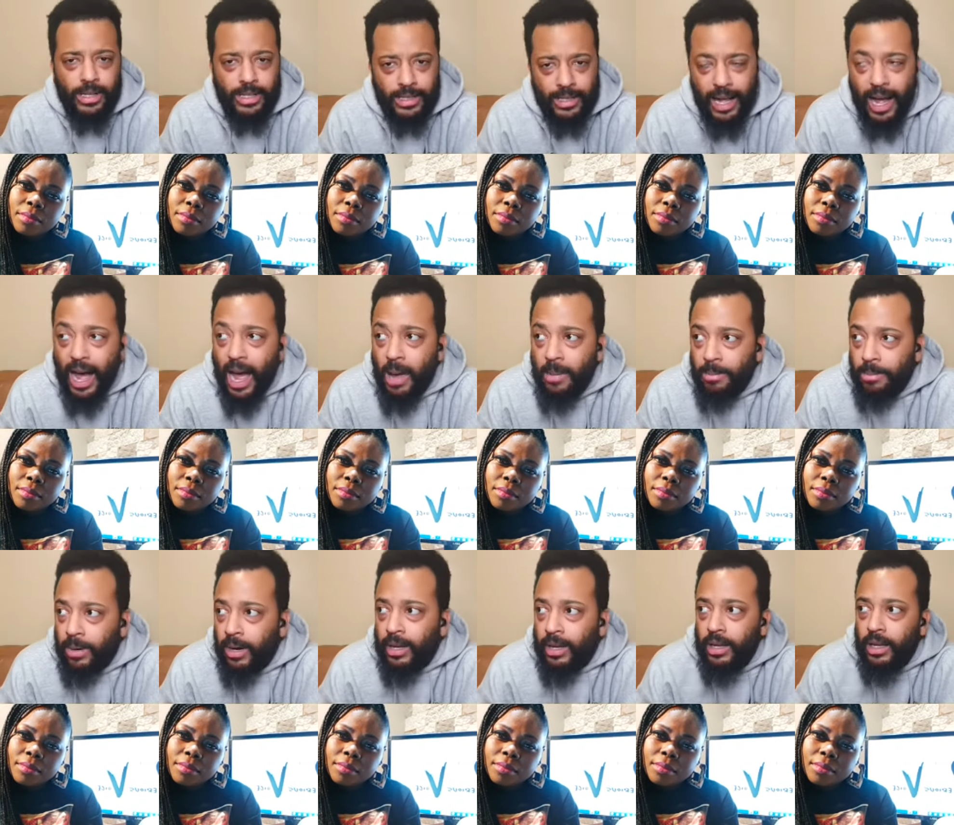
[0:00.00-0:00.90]
Speaker 1: its time,
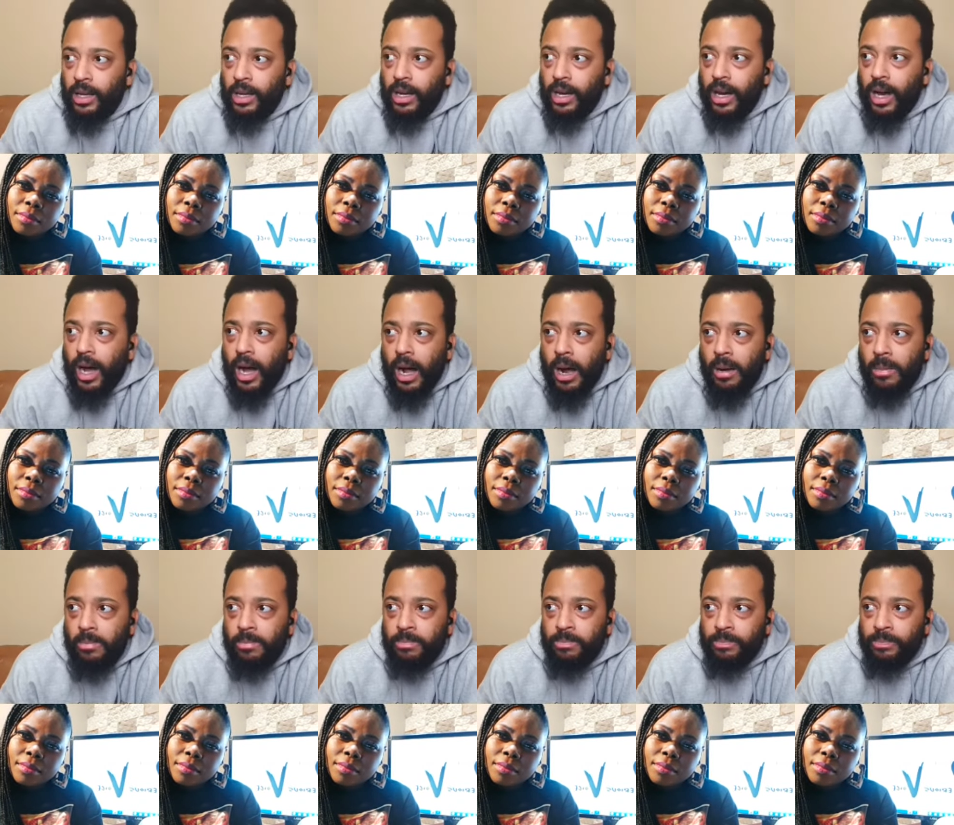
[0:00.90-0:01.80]
but
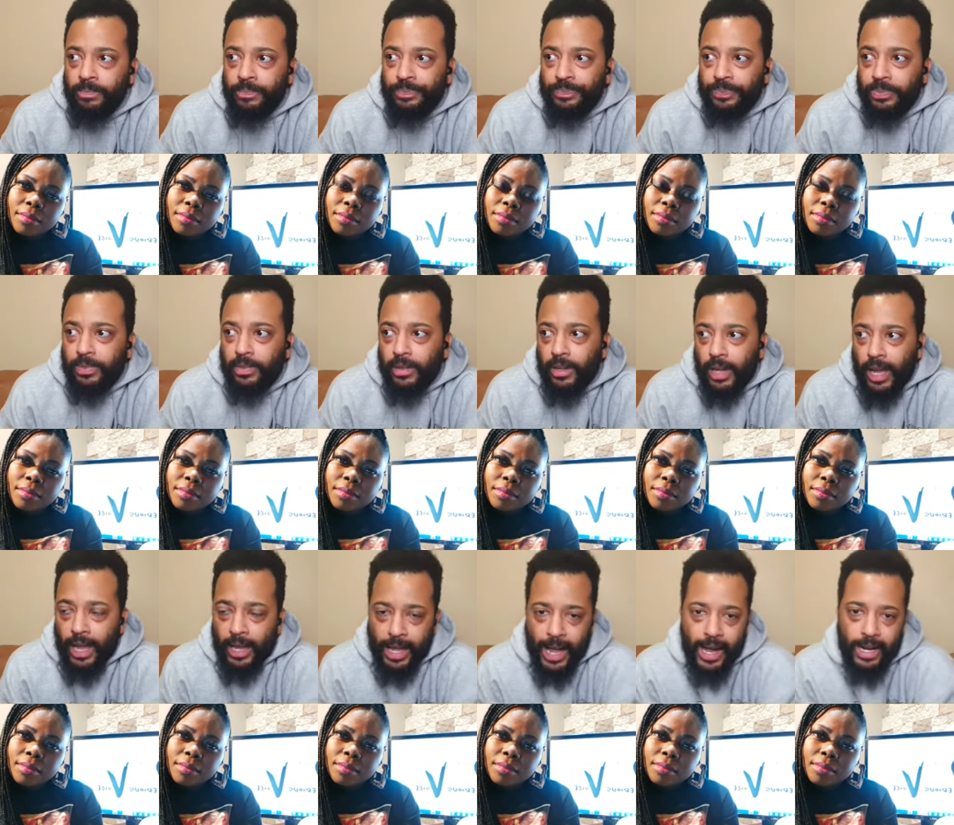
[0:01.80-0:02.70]
um
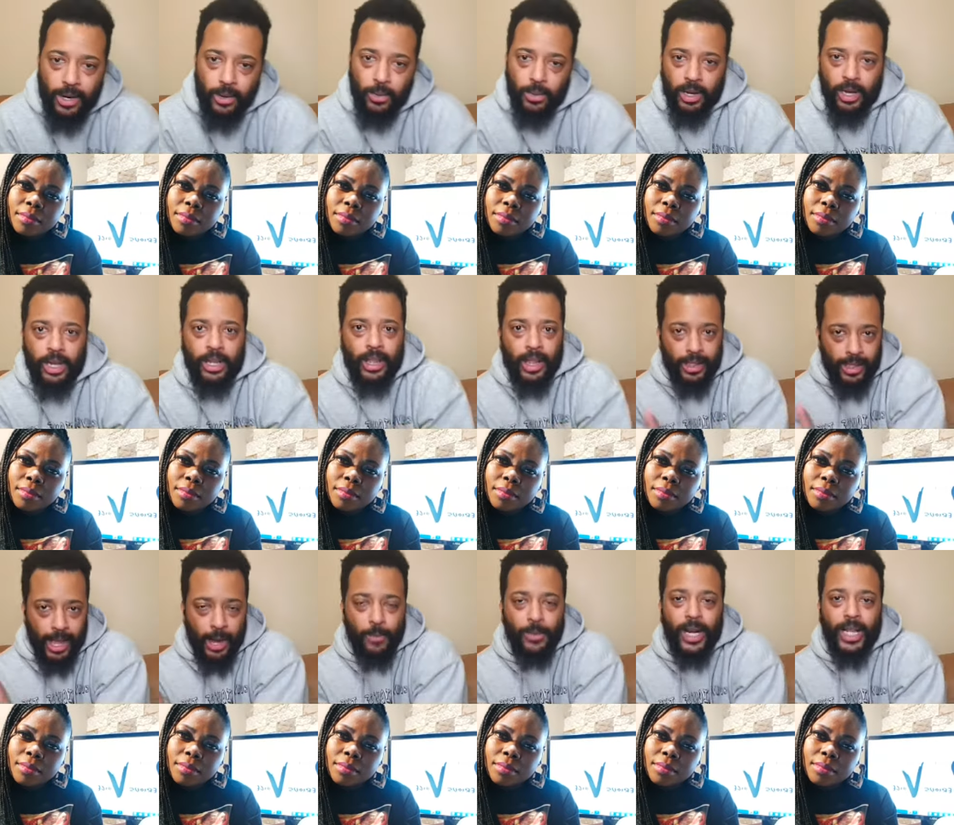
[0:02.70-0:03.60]
it kind of you know,
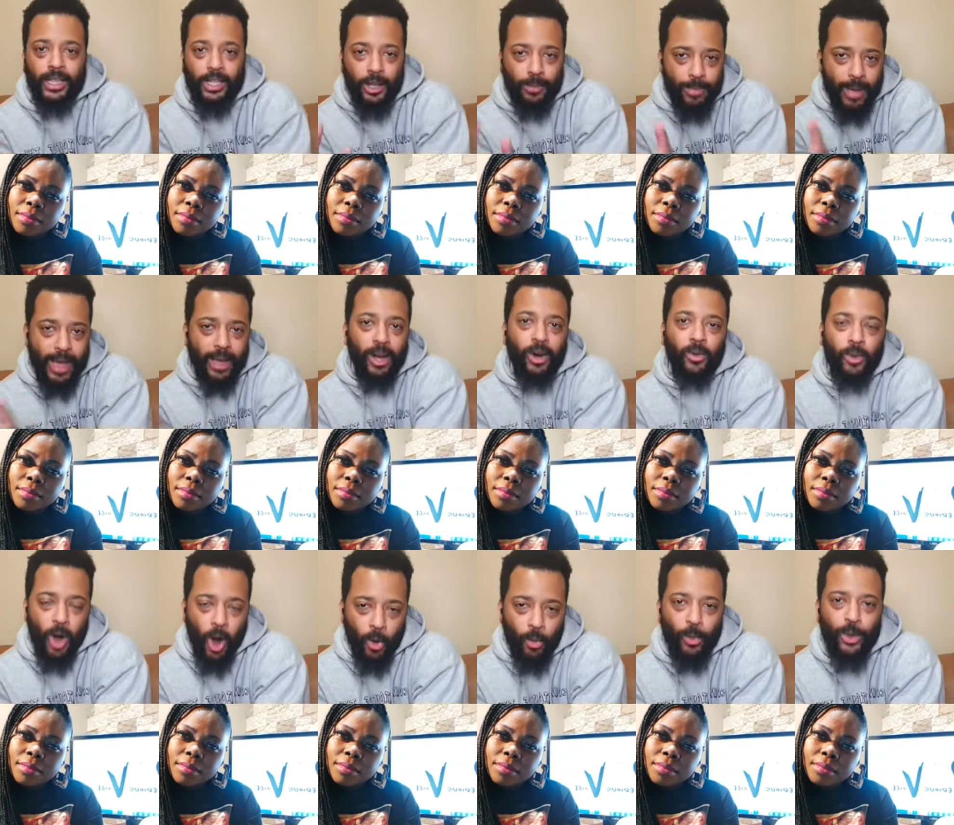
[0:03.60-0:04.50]
like when I look back on,
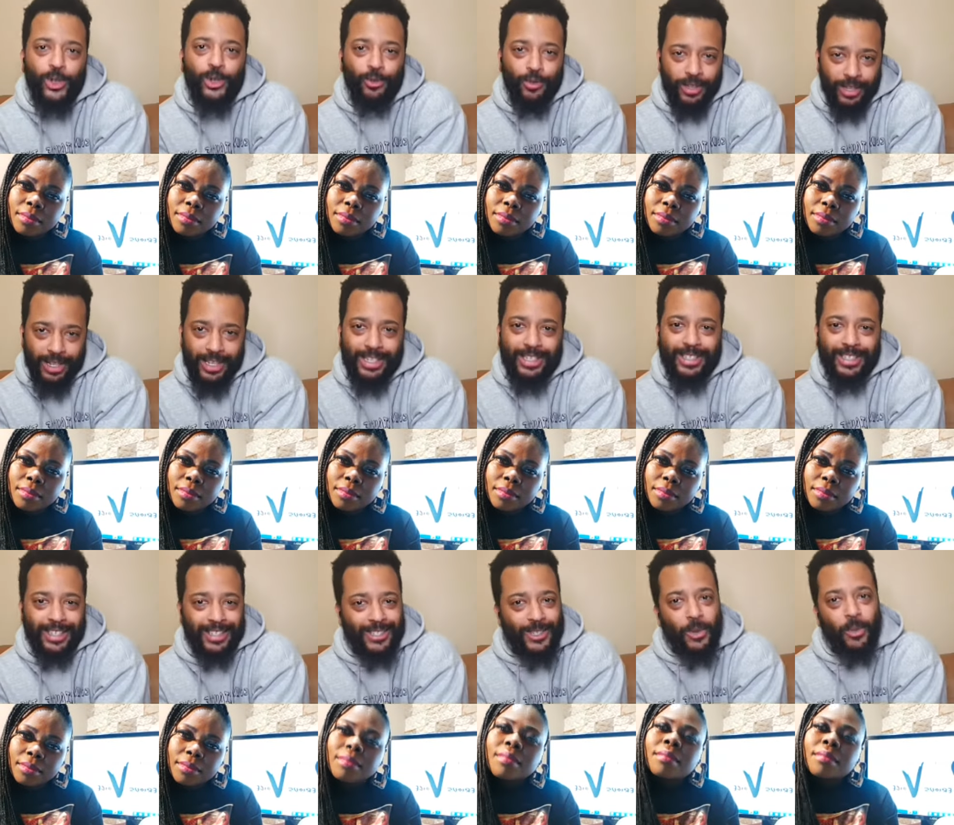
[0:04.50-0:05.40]
on when you released
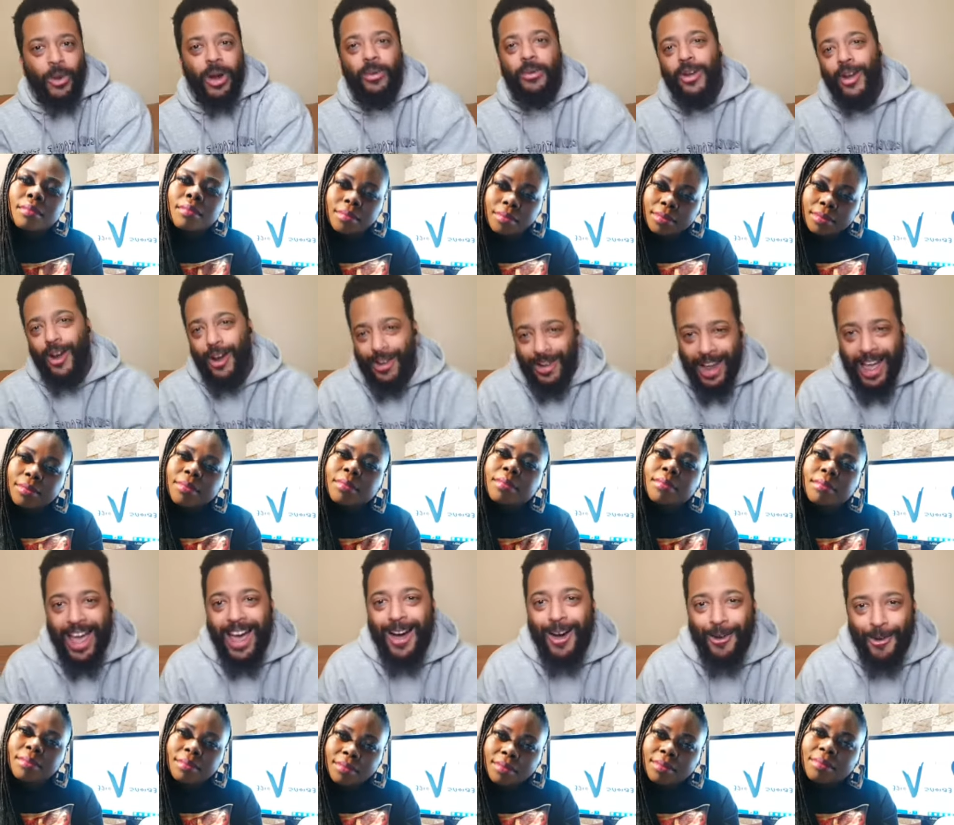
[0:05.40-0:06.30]
it to where we are
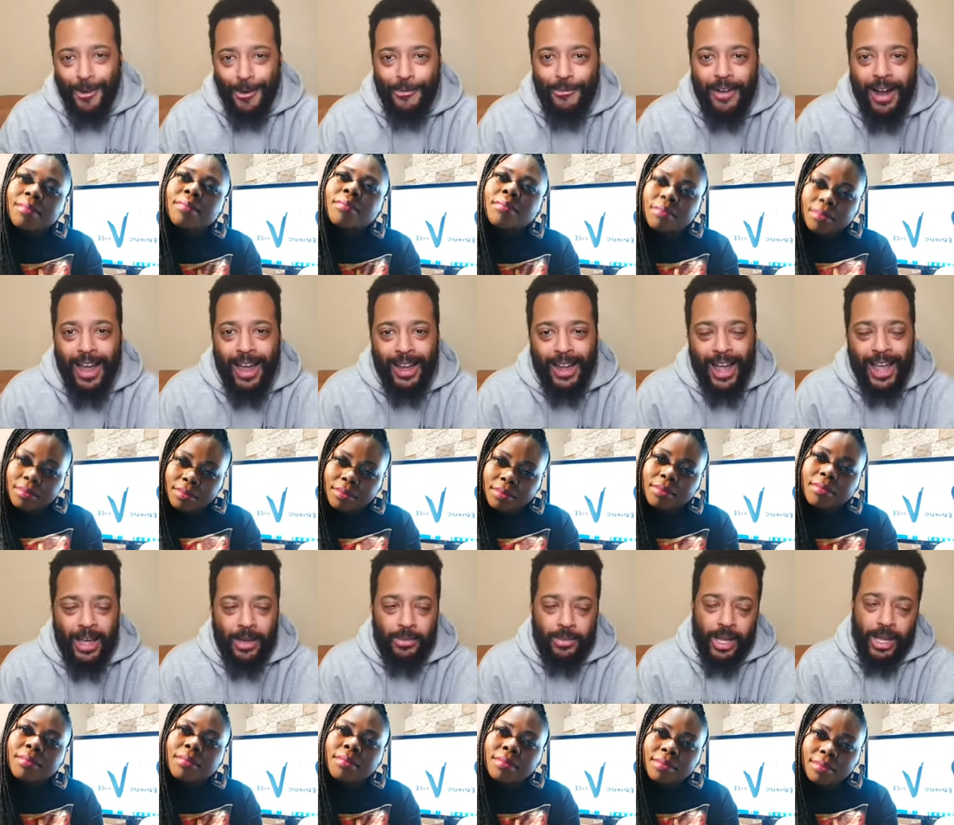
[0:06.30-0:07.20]
now, right?
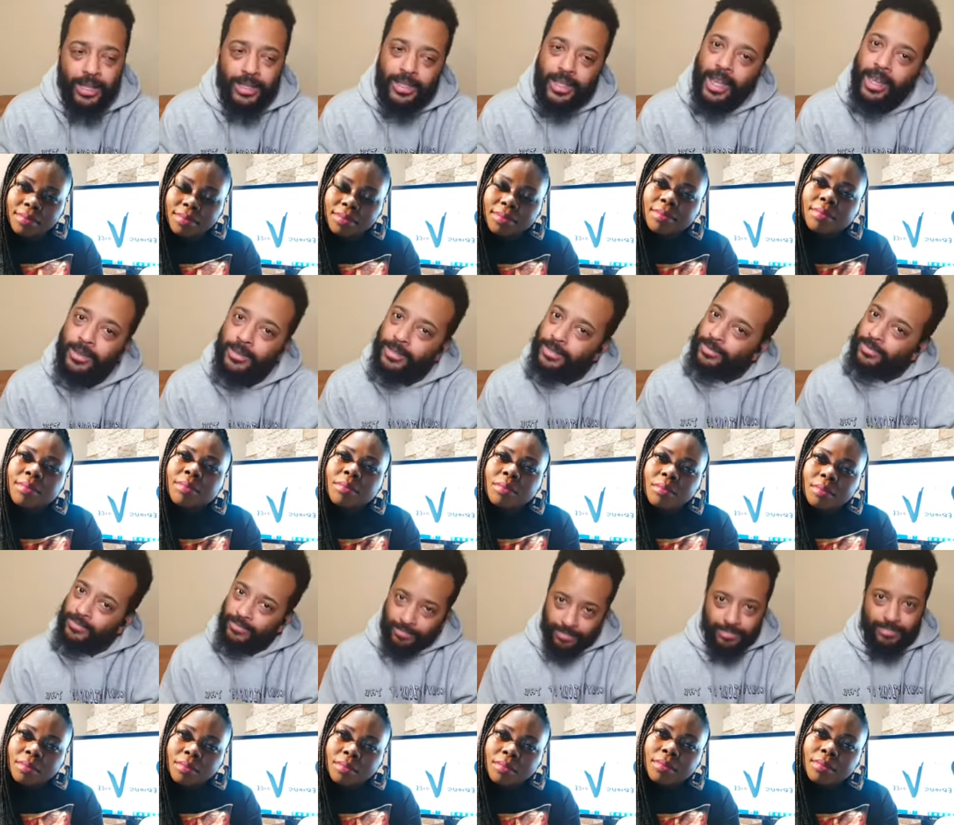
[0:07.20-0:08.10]
Mm-hmm. It, it, it's
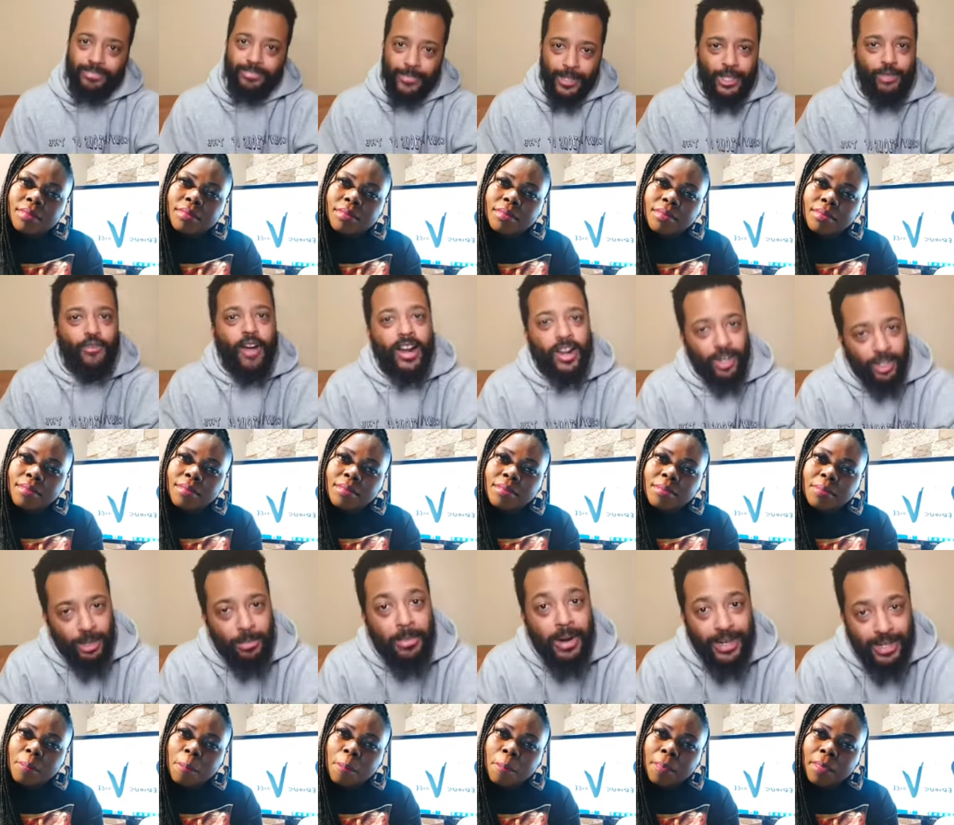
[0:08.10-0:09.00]
it's right on
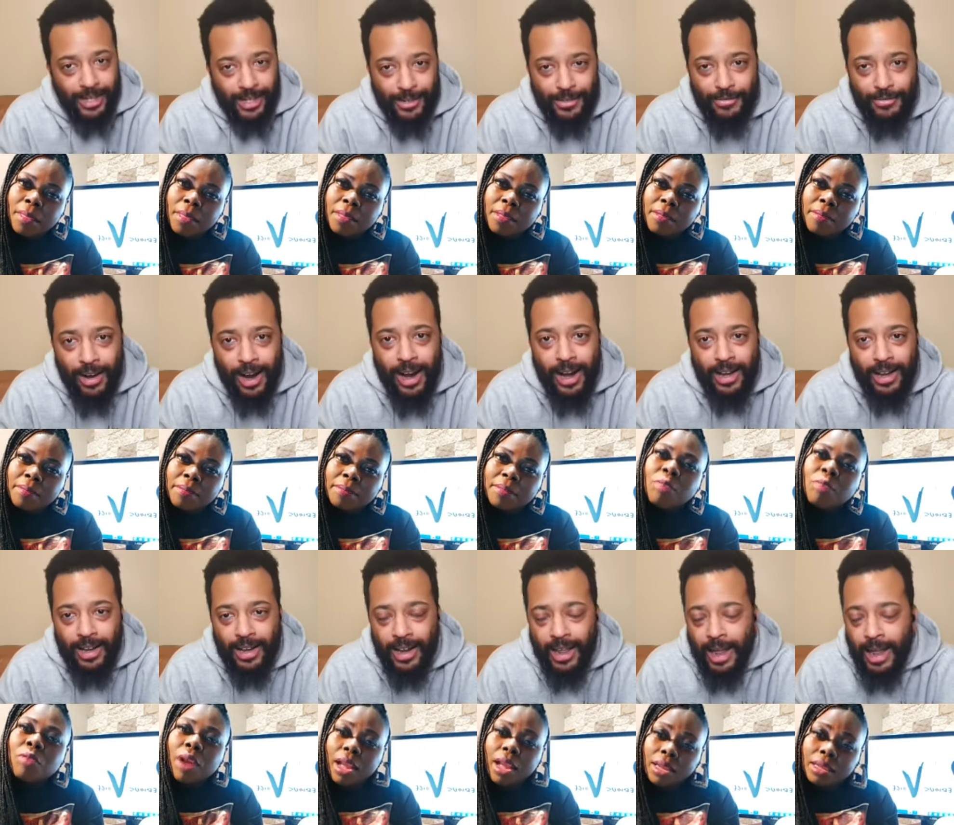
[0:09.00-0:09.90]
the money, right?
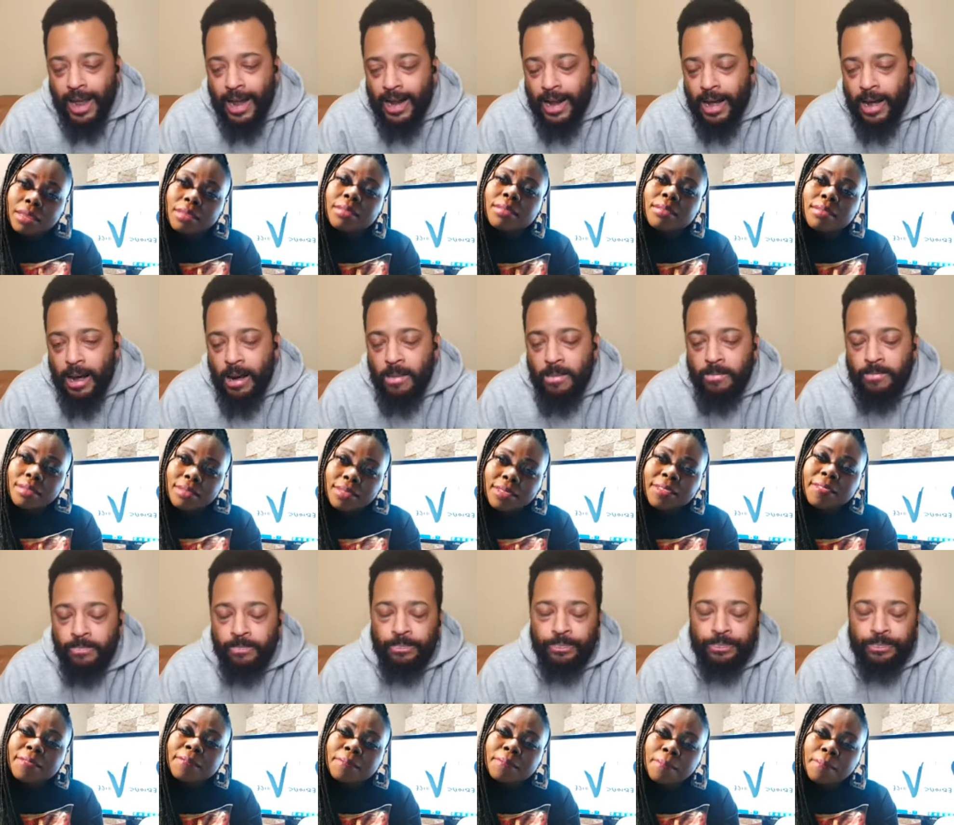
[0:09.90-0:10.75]
And um,